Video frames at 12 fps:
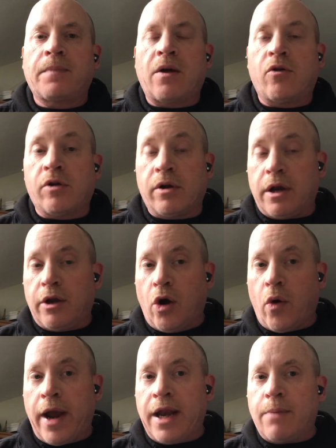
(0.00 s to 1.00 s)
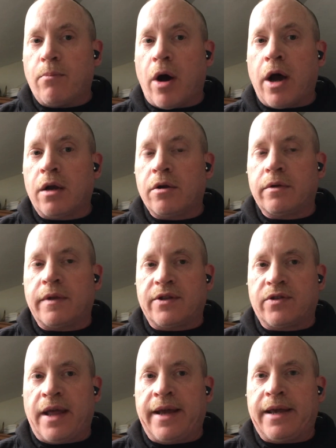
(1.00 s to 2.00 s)
or know any modeler
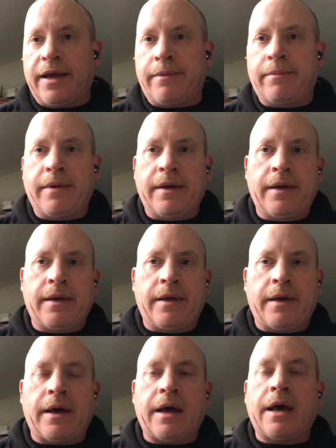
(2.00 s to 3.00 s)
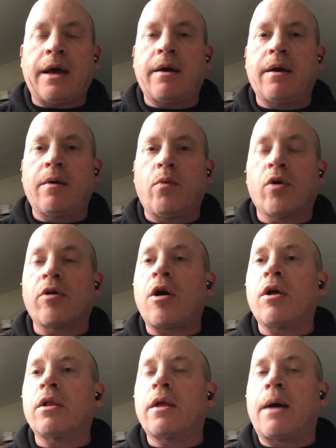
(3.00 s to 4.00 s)
that's like him, uh, we're
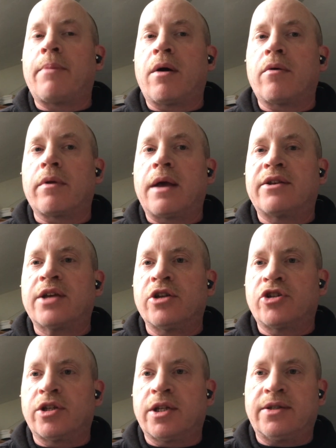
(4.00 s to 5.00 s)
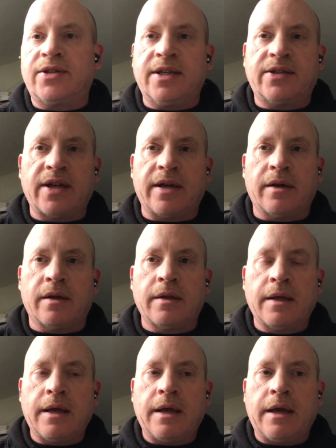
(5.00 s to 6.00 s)
all about attention to detail.
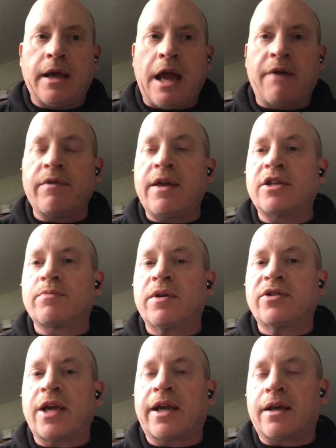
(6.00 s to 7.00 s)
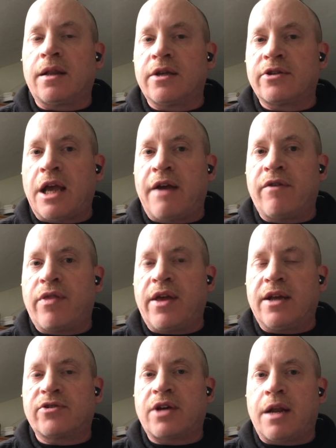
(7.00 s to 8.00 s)
Everything's meticulous.
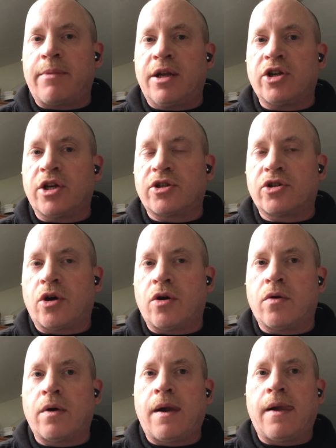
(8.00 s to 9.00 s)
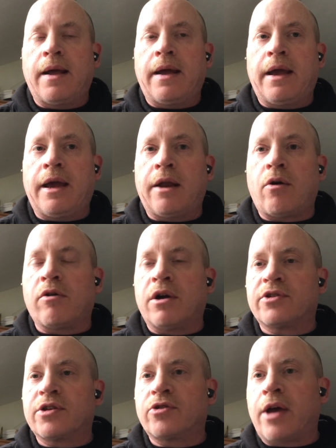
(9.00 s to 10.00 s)
Everything has got to be just so and, or
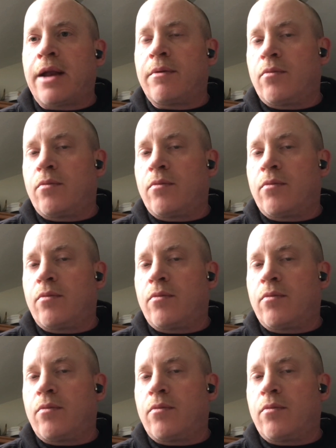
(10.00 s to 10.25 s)
else it's not